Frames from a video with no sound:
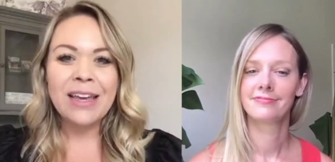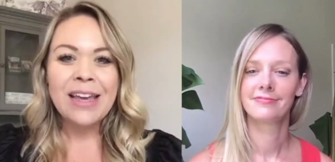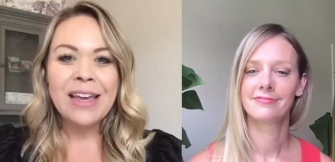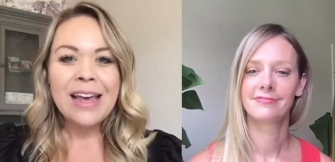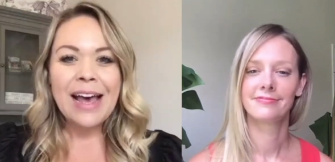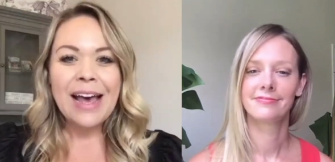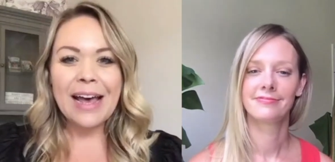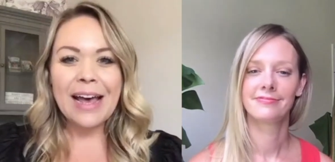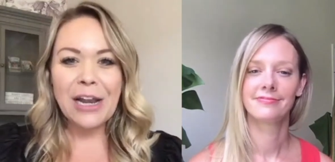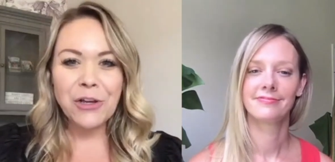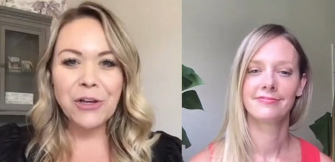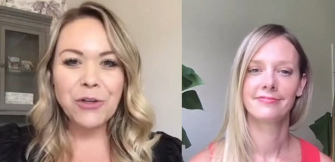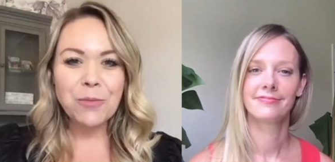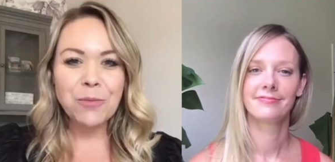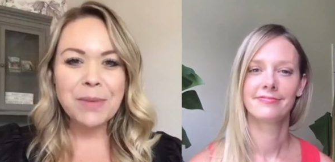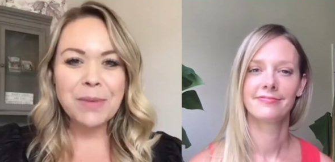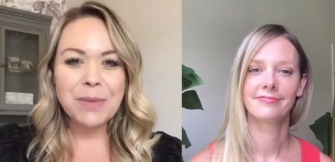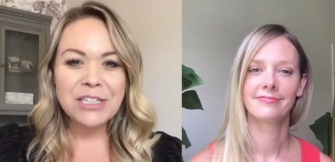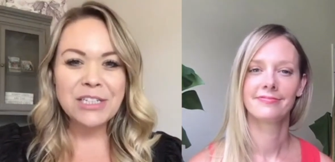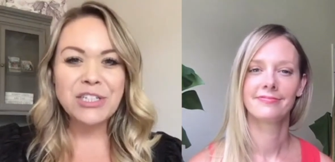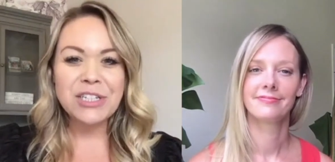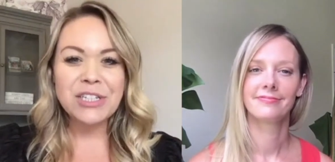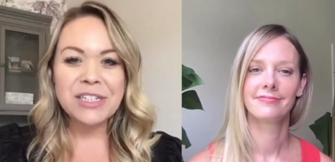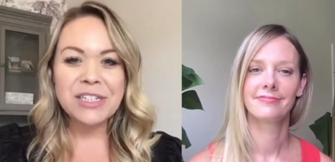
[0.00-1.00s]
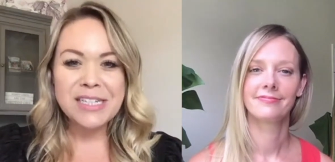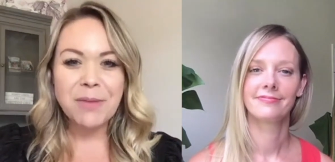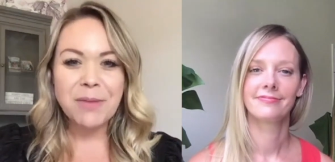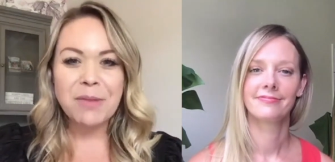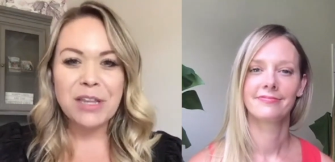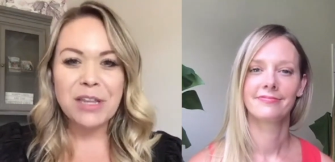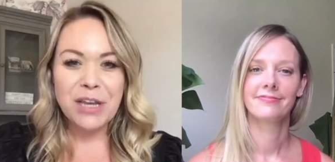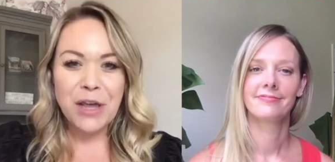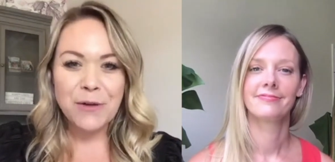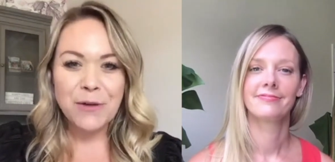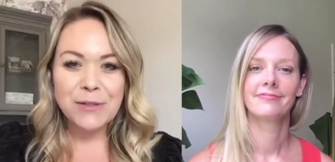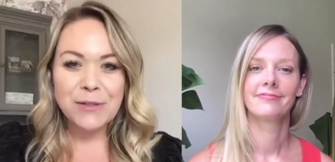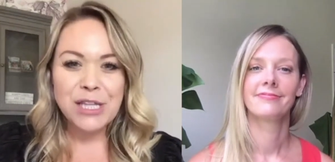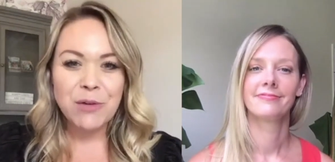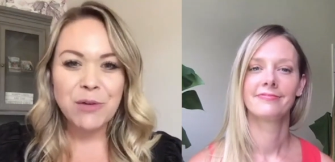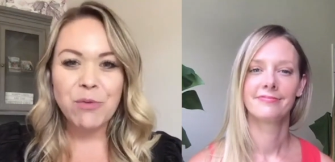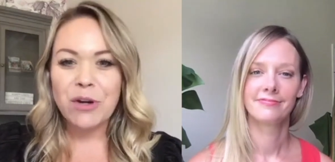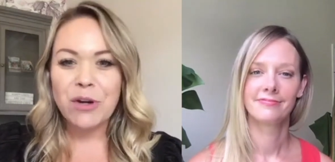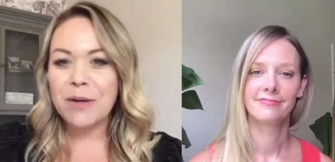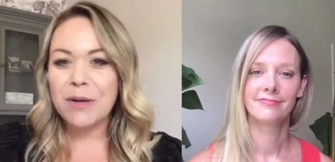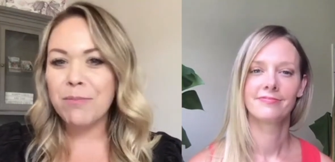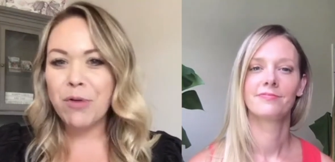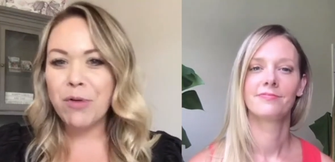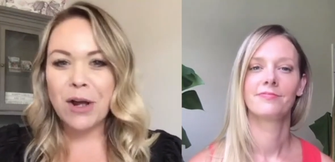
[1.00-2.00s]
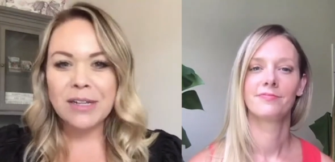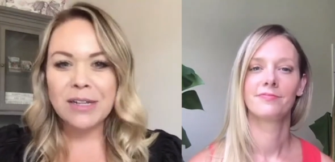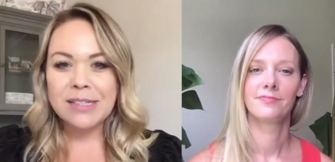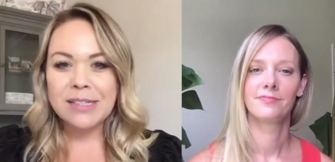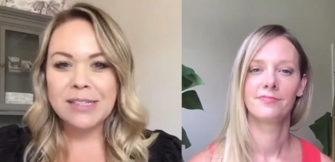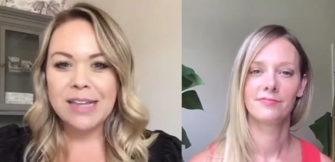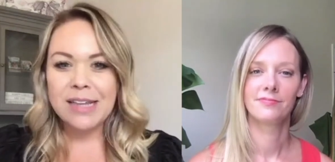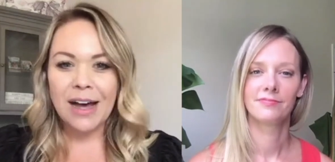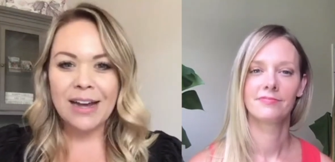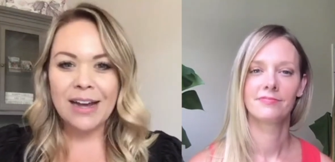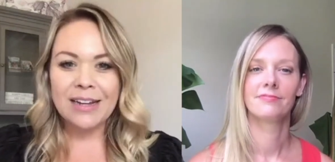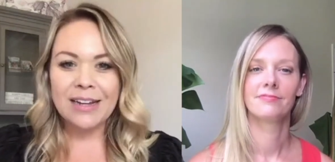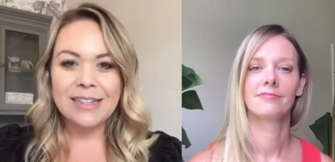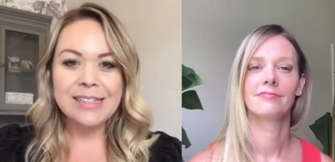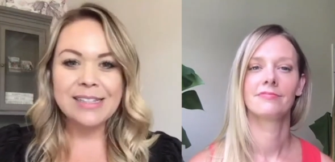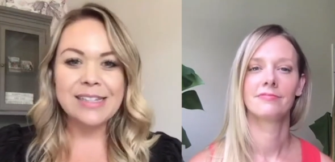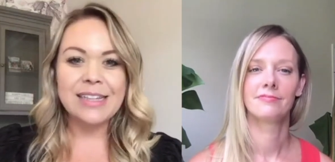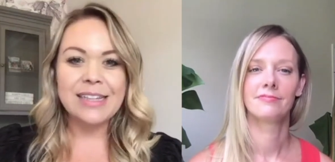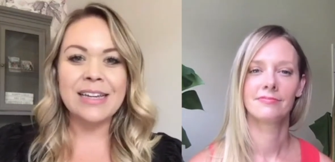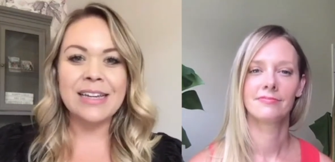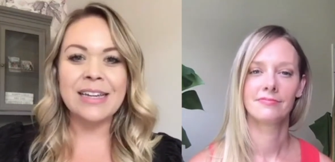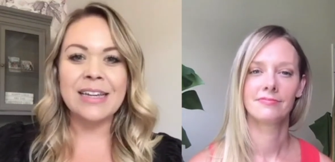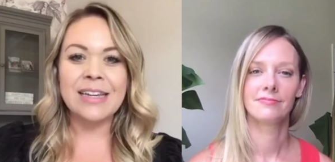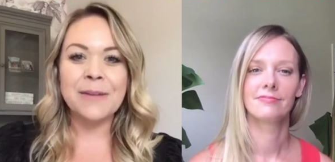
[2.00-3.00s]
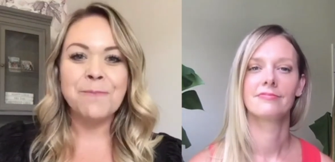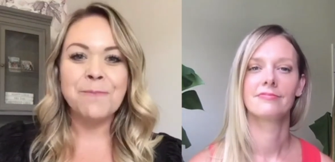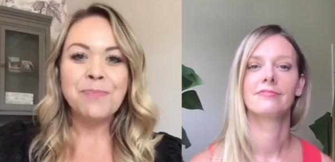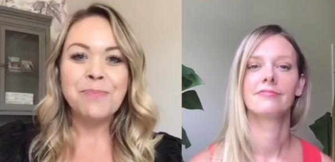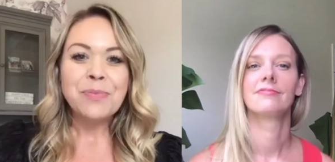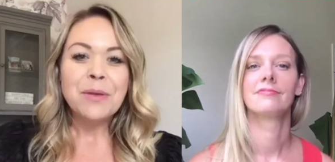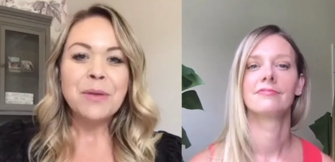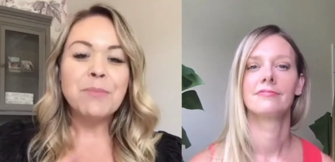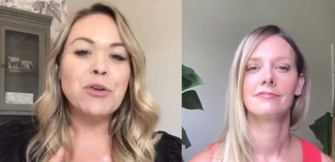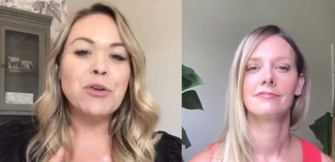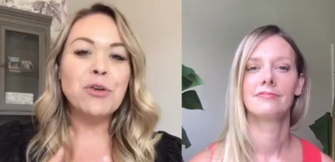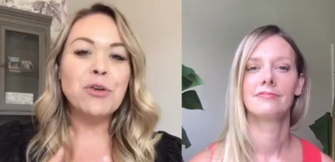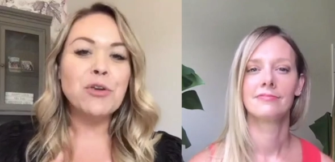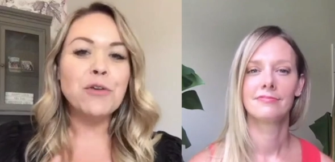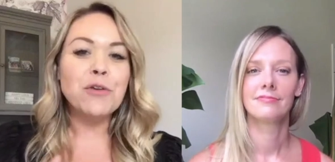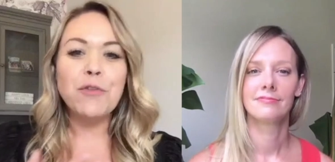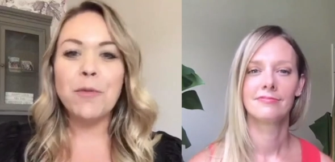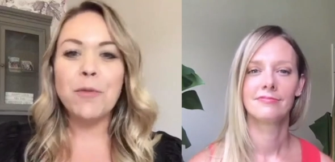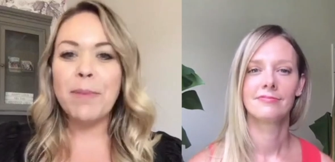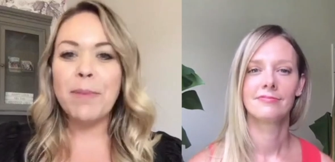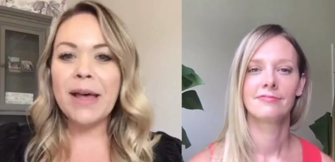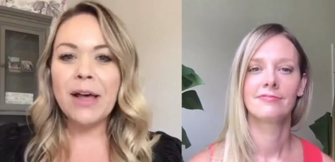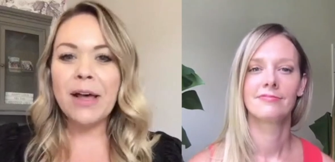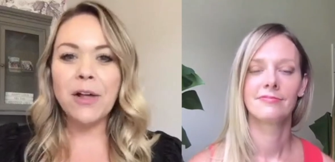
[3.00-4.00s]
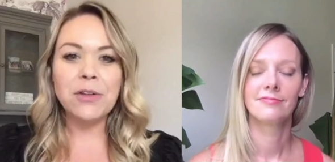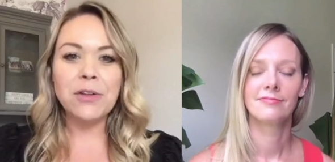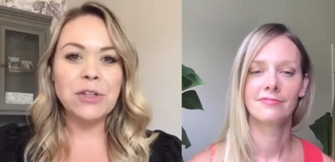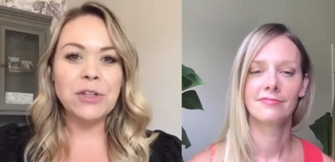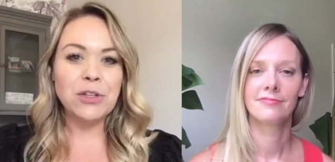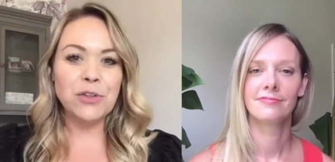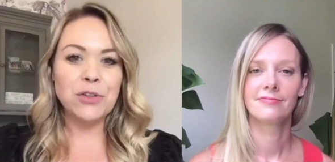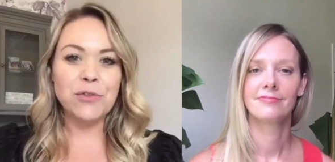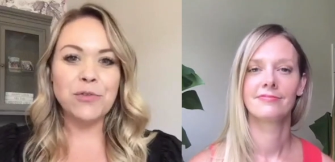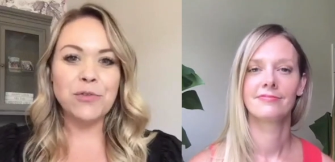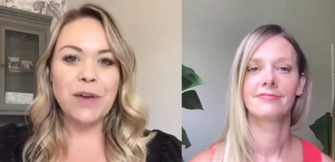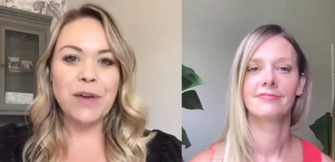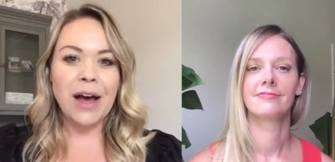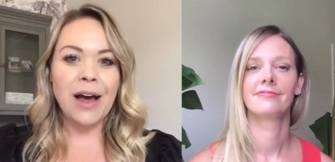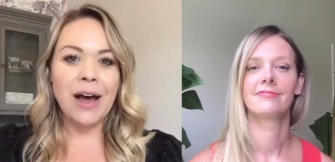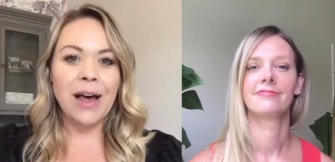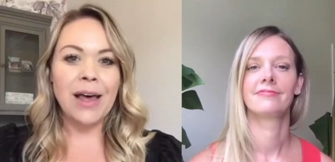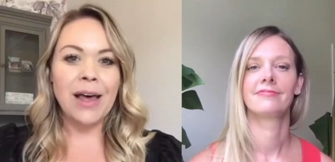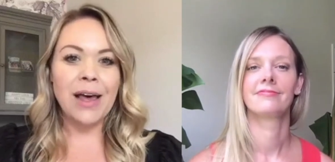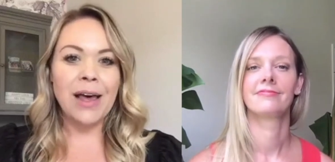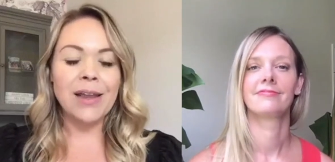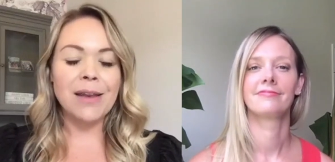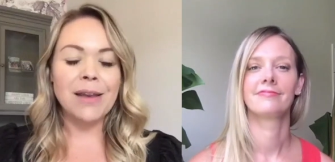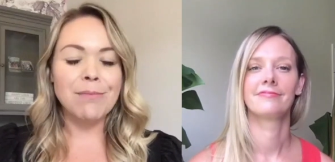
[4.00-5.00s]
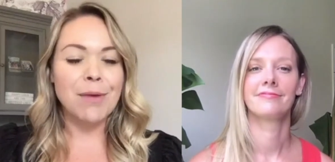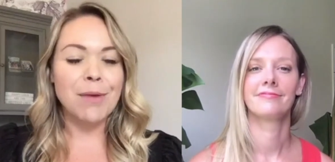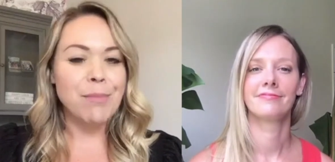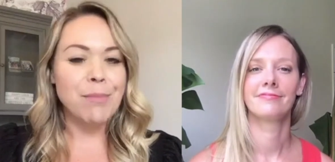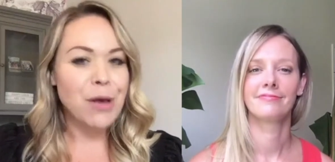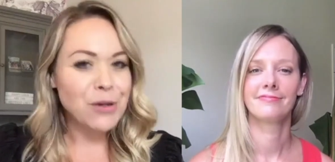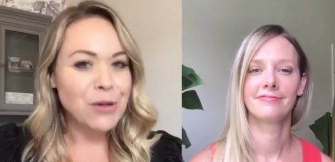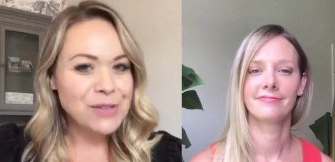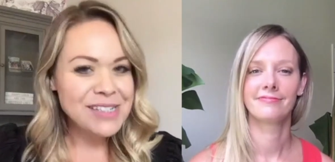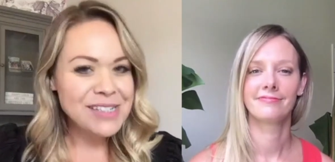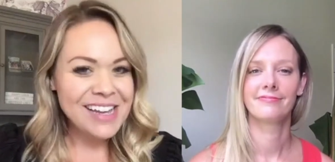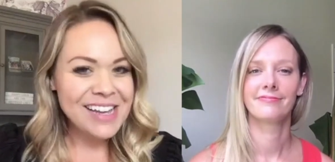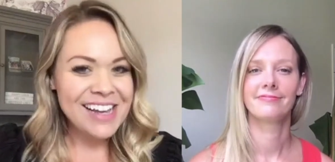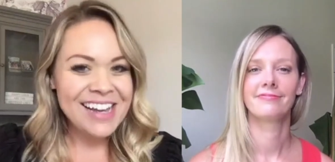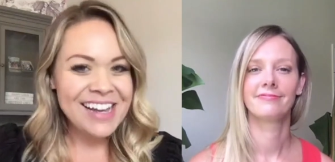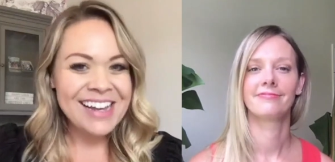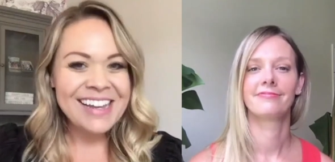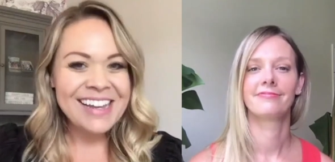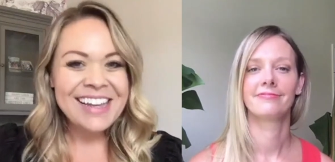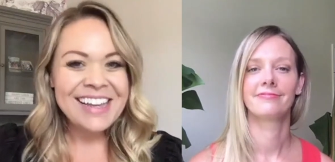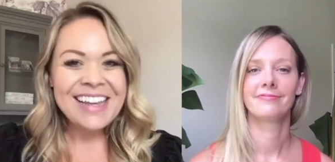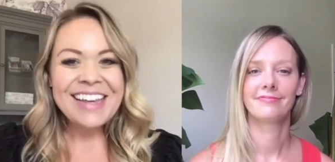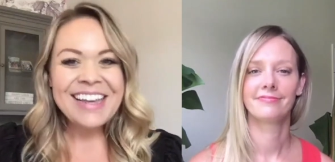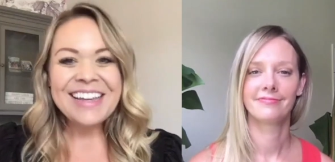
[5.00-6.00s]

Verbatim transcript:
Speaker 1: I know you mentioned some of the notes that were in Bronze Goddess. In Beautiful Belle, you've got mimosa,